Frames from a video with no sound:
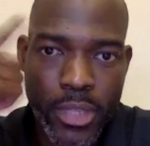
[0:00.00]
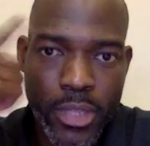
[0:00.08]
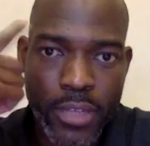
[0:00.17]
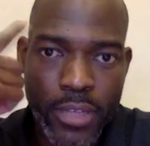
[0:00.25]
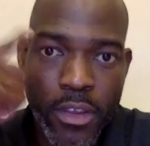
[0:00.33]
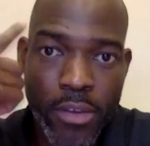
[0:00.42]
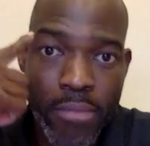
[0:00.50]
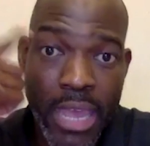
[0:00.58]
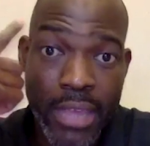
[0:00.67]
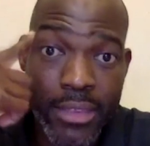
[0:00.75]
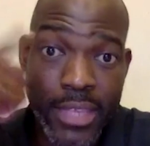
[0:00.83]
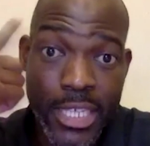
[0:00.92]
Continue to
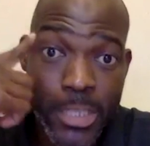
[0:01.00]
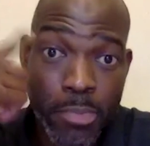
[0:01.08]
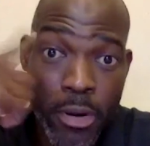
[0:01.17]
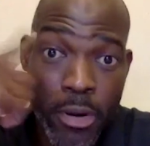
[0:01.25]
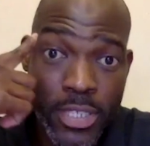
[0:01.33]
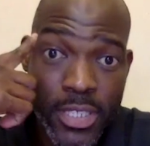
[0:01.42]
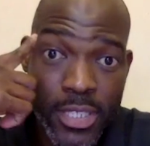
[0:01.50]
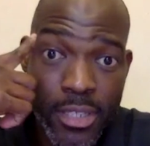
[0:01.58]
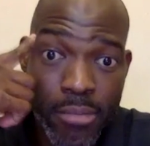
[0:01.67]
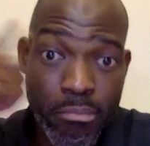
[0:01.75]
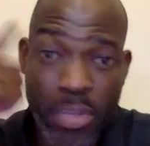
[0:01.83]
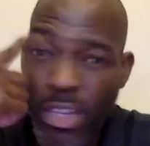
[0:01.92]
make this
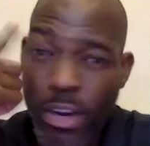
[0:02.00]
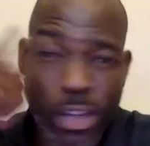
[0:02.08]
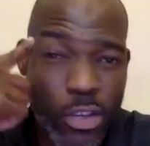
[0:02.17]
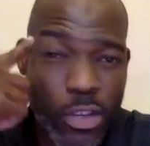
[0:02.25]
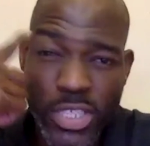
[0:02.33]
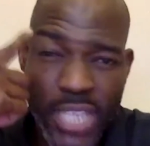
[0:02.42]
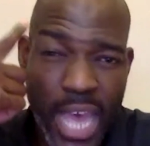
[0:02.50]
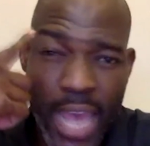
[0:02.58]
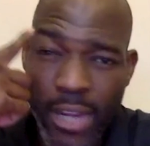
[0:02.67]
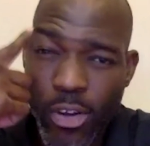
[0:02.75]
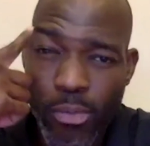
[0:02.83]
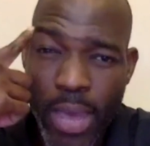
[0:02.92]
person be on your
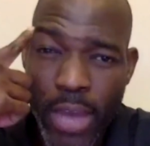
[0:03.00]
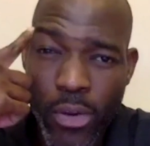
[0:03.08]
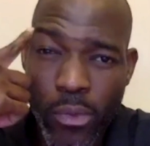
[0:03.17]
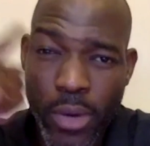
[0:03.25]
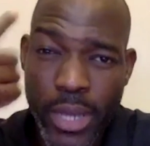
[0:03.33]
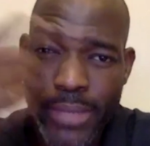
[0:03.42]
side no matter what.